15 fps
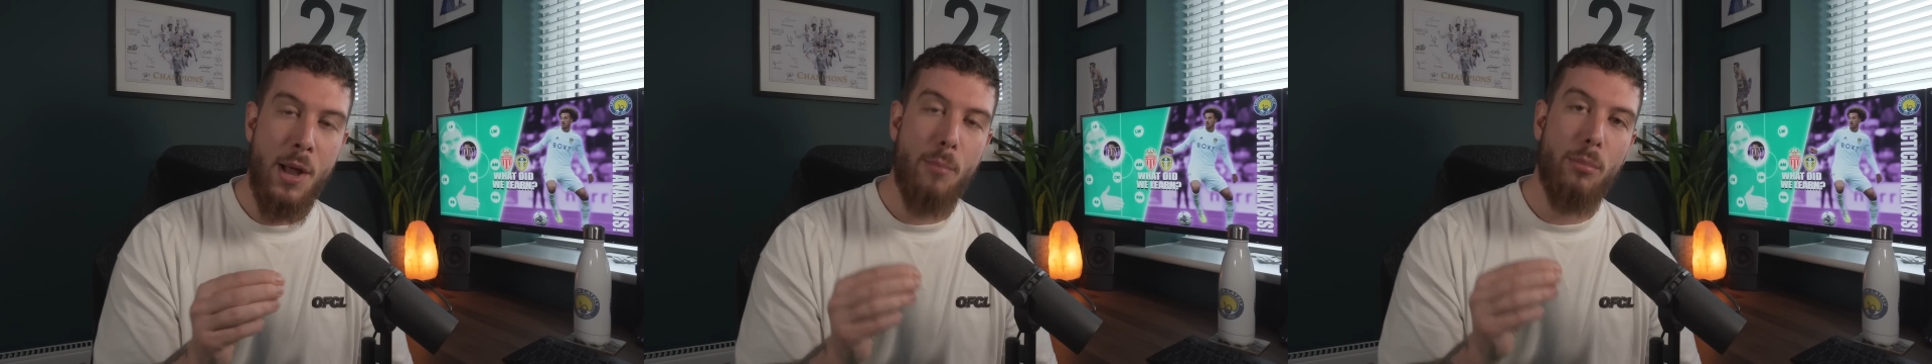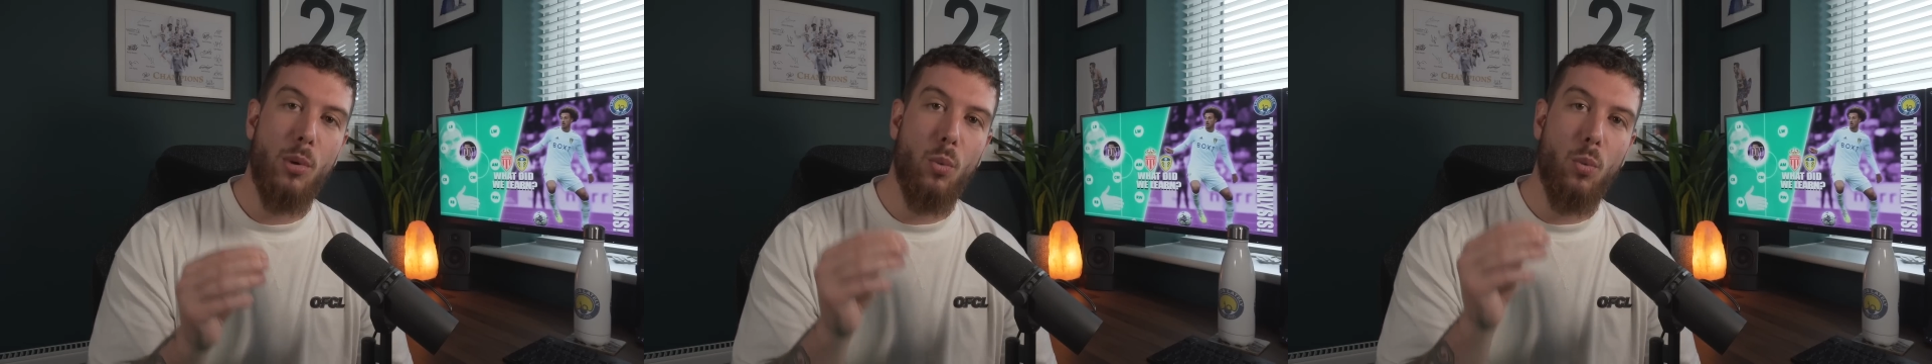
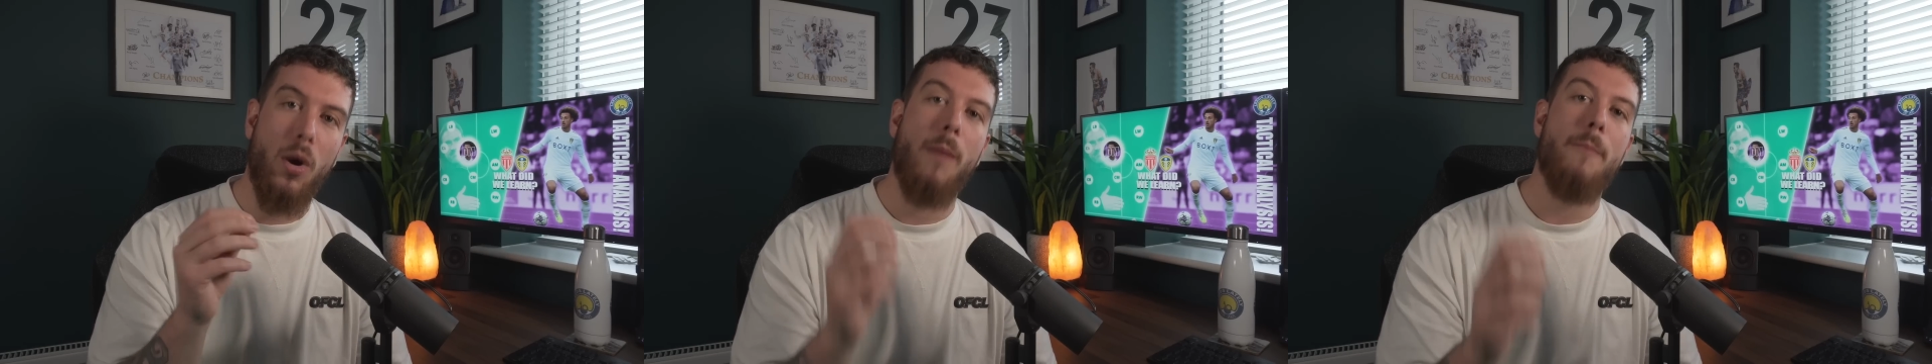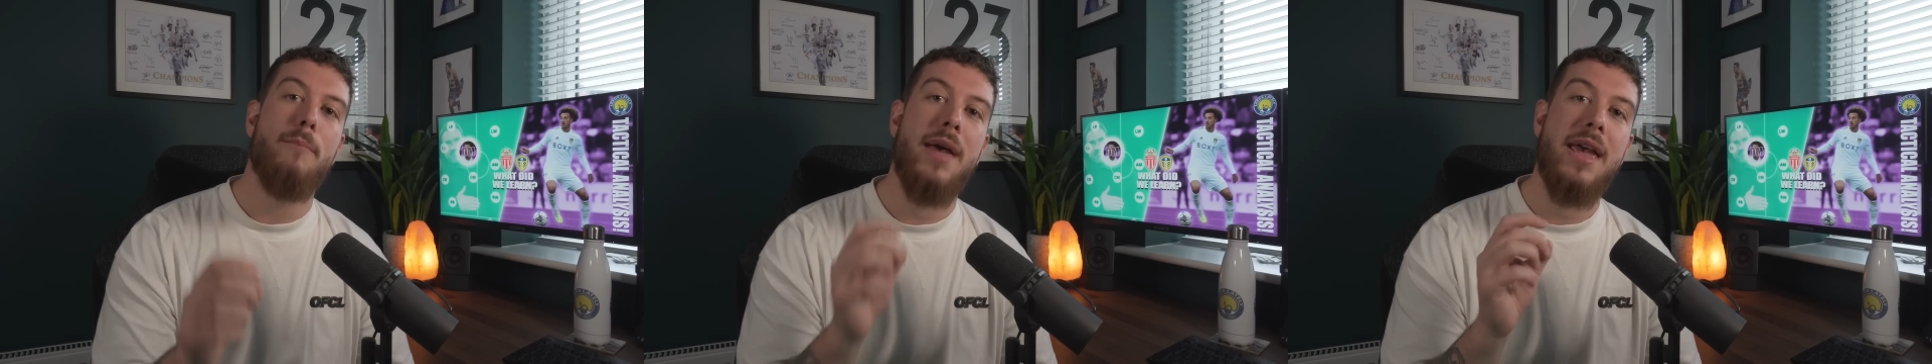but
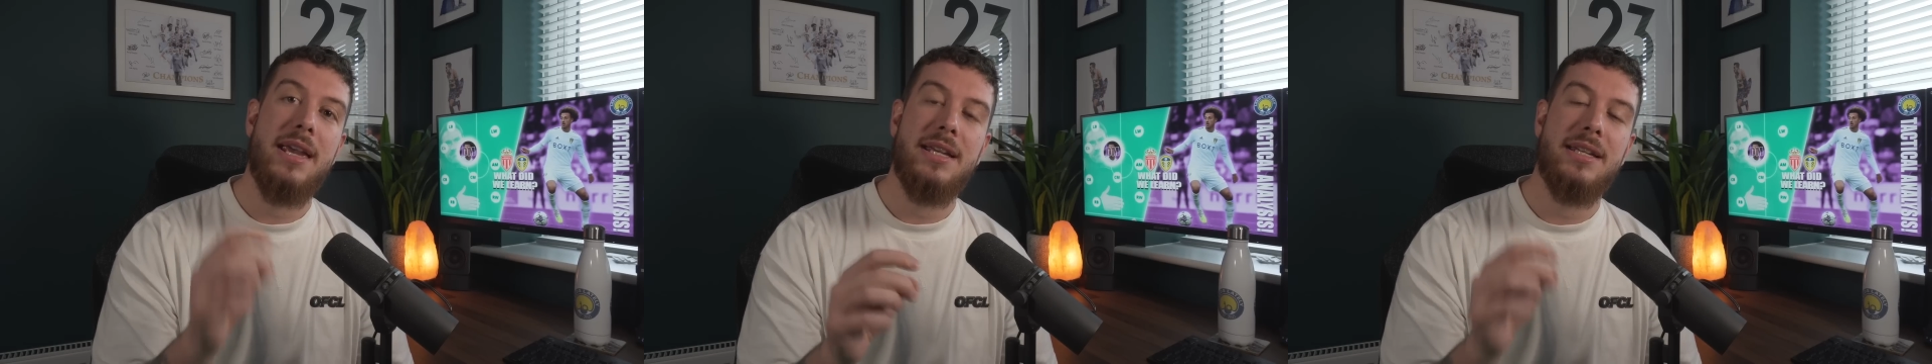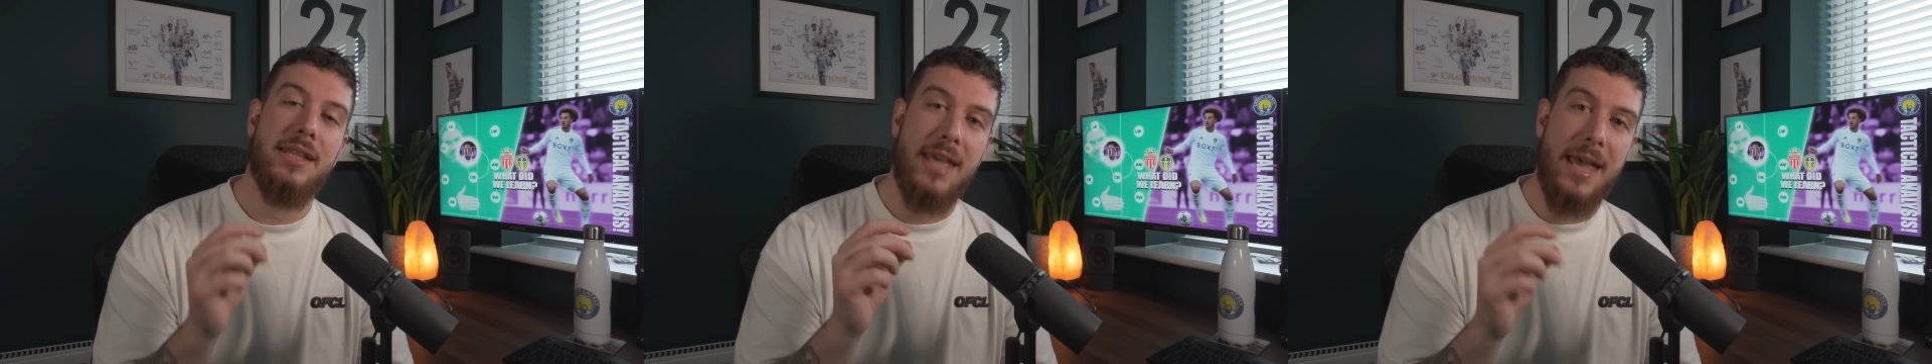what
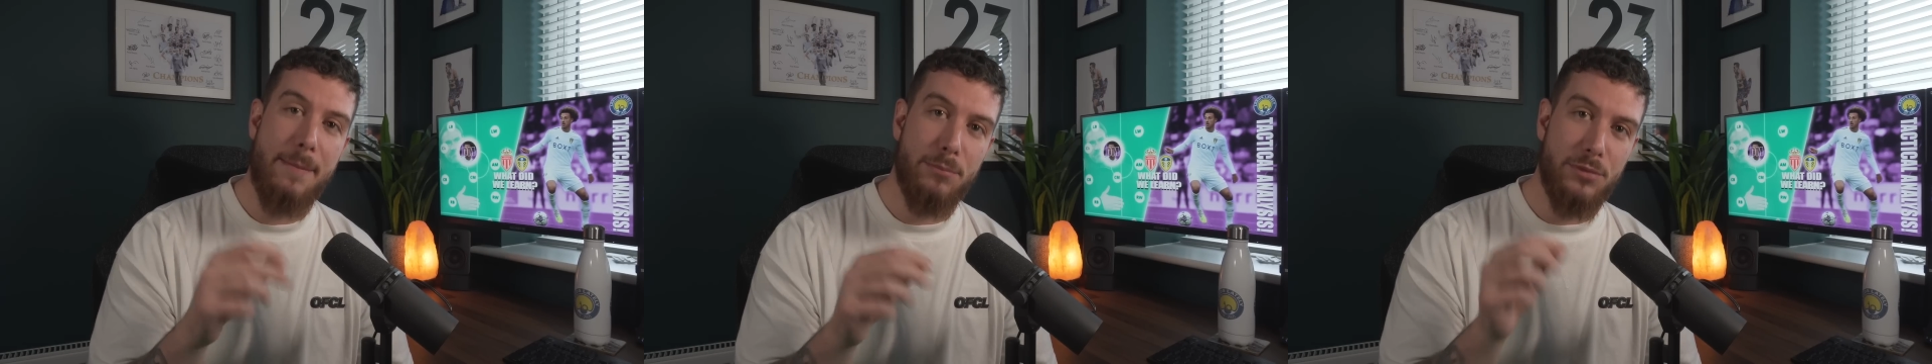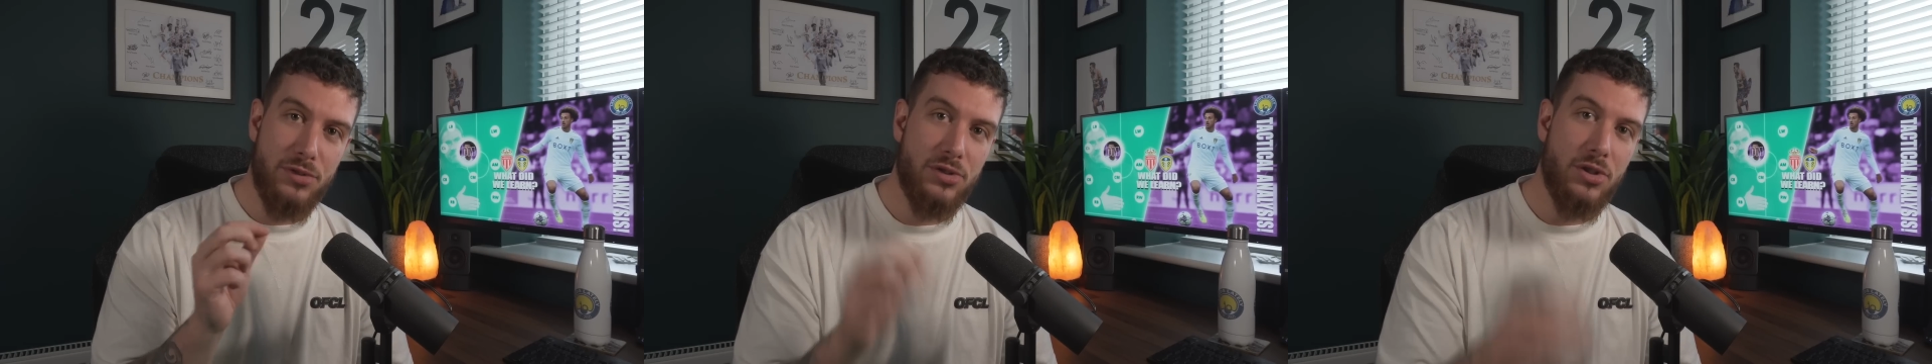made
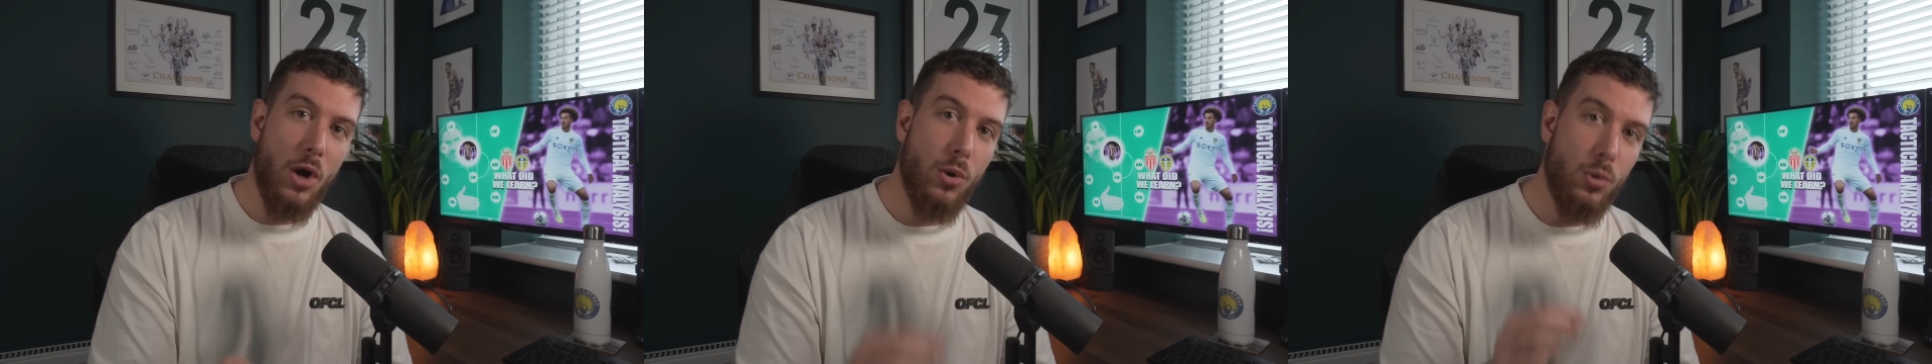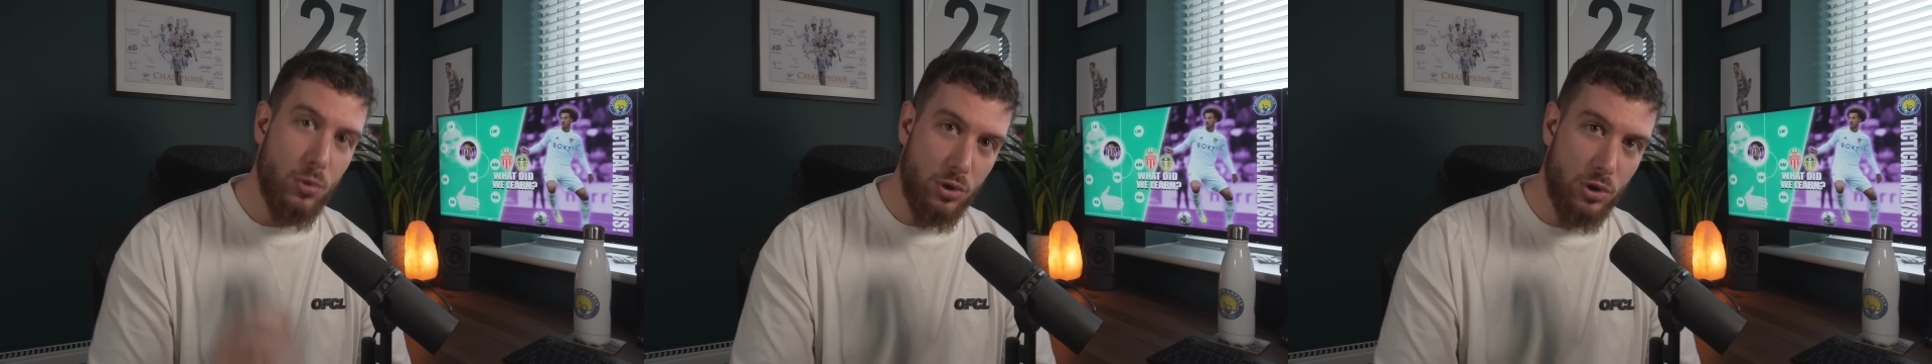them so